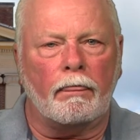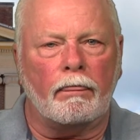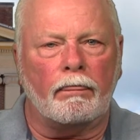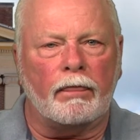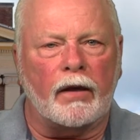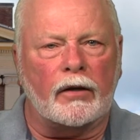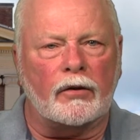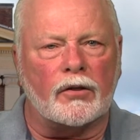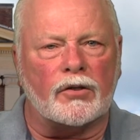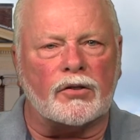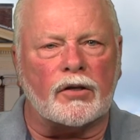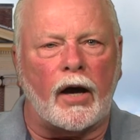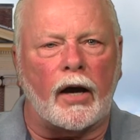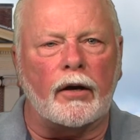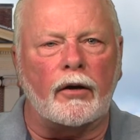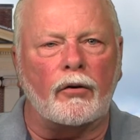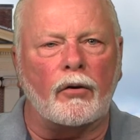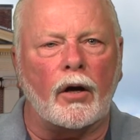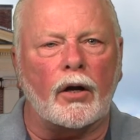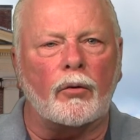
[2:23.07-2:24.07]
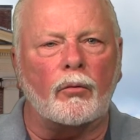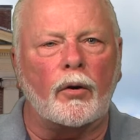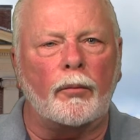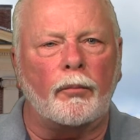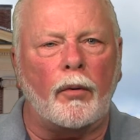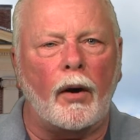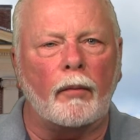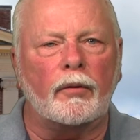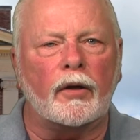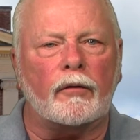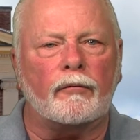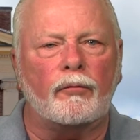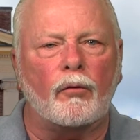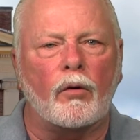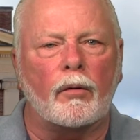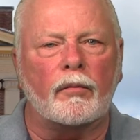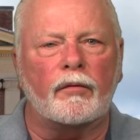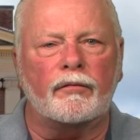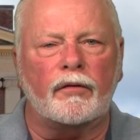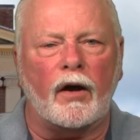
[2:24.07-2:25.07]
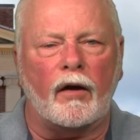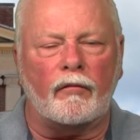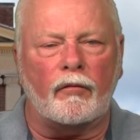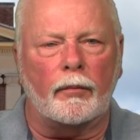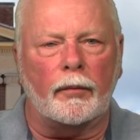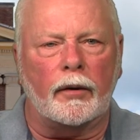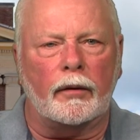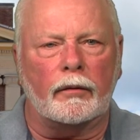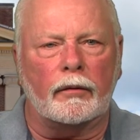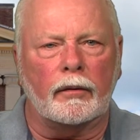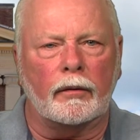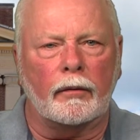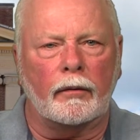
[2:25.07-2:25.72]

They decided on a republic form of government.